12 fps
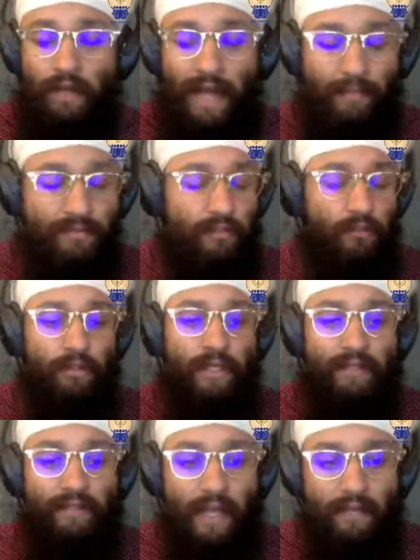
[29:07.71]
Absolutely.
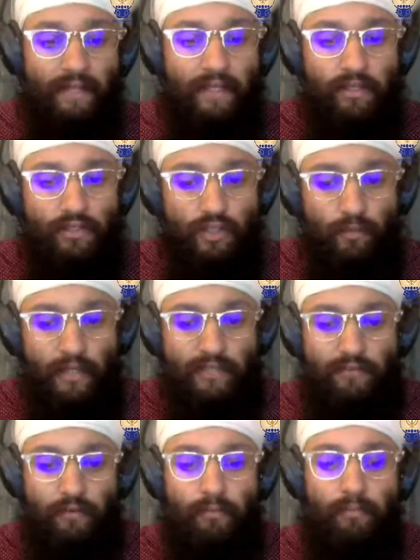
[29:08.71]
And thank you so much
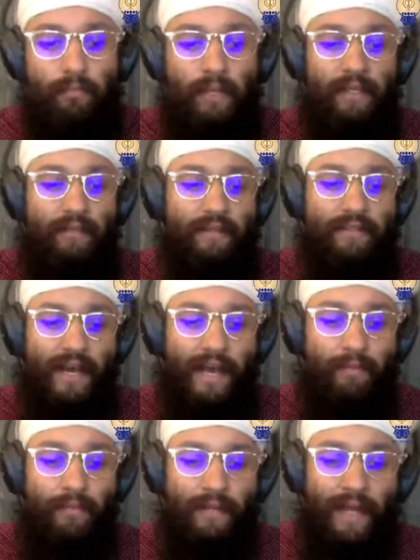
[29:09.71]
for making the
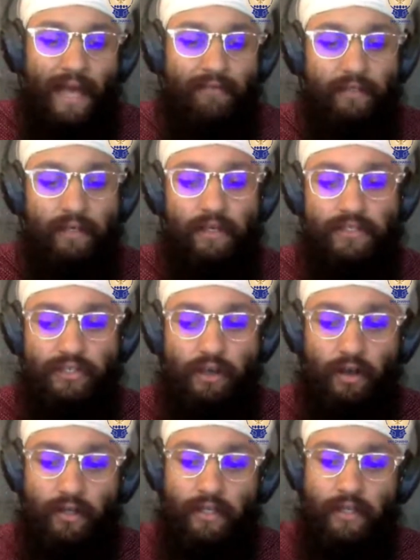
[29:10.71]
time and having us
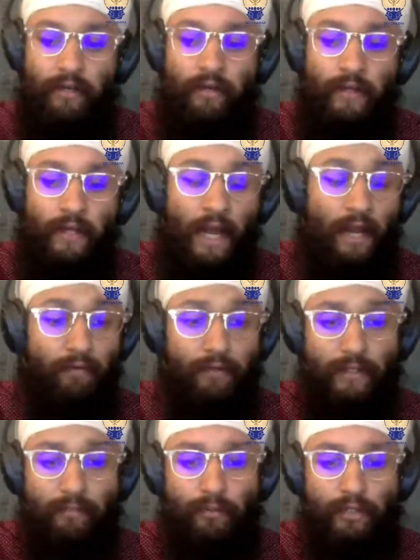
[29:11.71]
on here. I
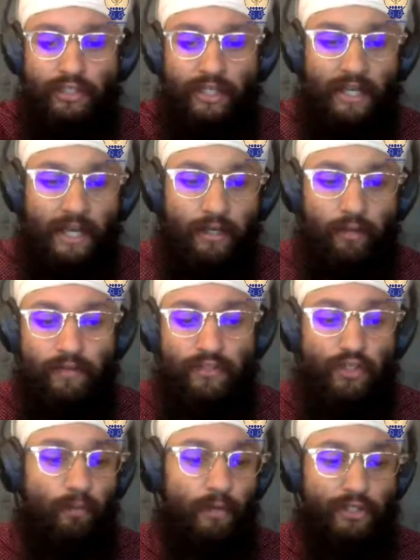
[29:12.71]
really appreciate it. I know there's
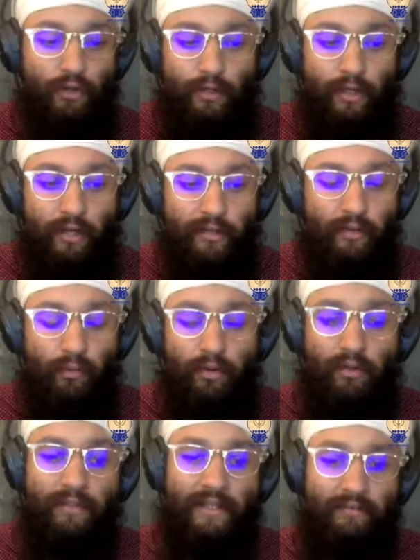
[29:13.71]
so much going on in the
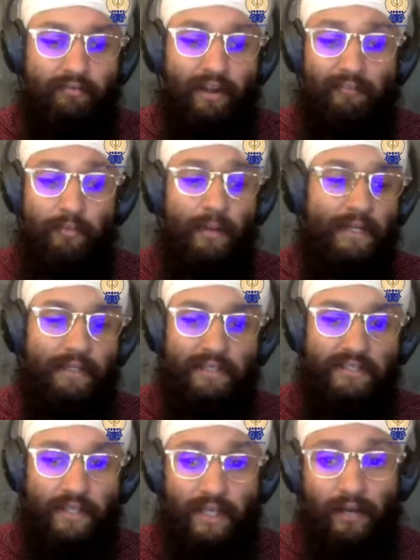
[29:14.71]
world, and for everybody
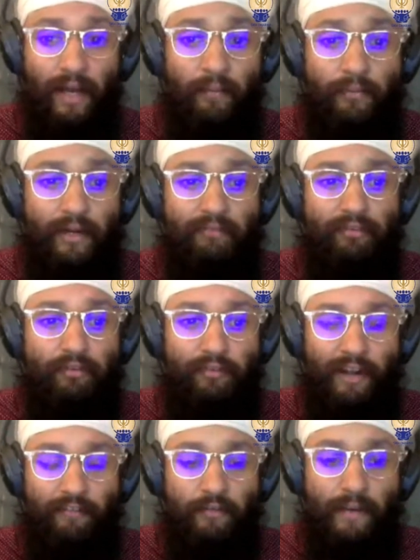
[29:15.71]
listening, I'm grateful
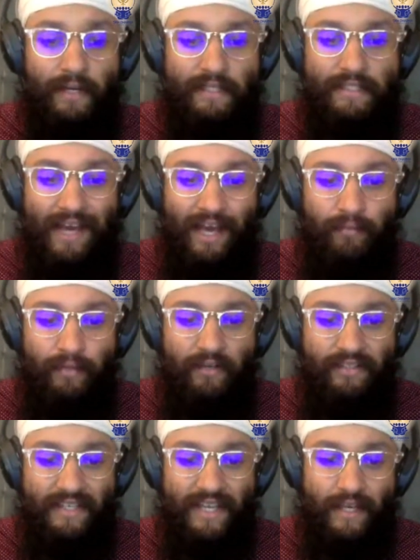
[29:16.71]
for everybody's time here
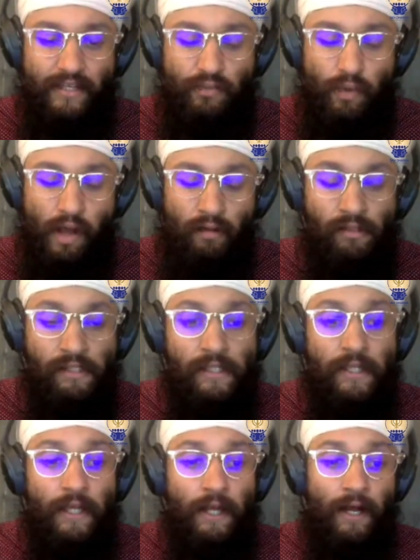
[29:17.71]
today as well.
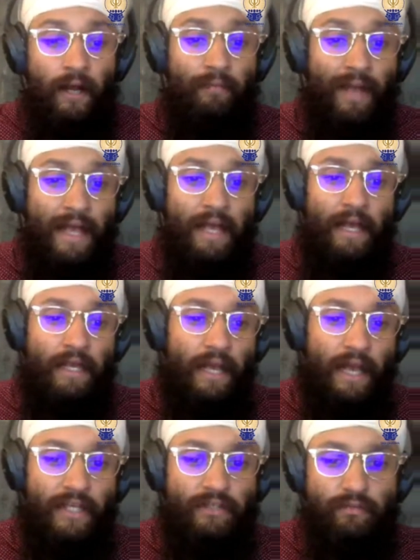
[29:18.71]

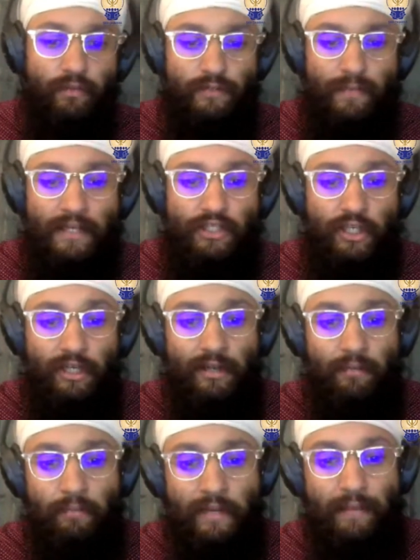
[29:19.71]
As was mentioned,
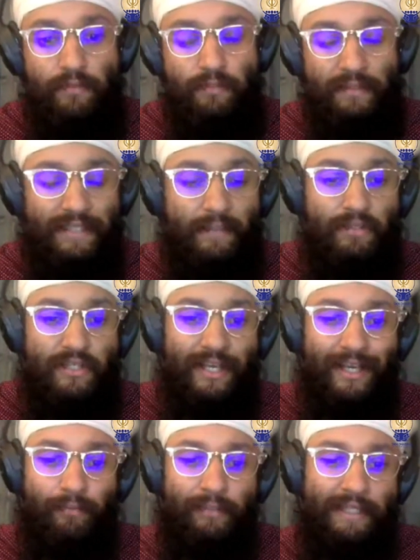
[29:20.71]
name's Mandeep
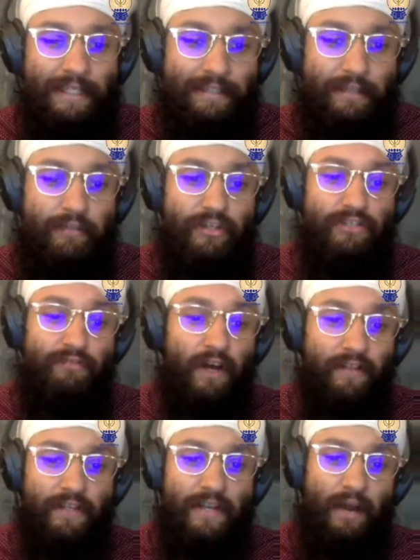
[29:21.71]
Singh. I'm leading the
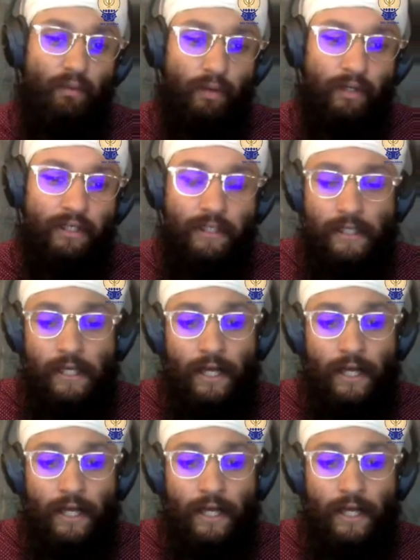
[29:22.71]
Dasvandh Network.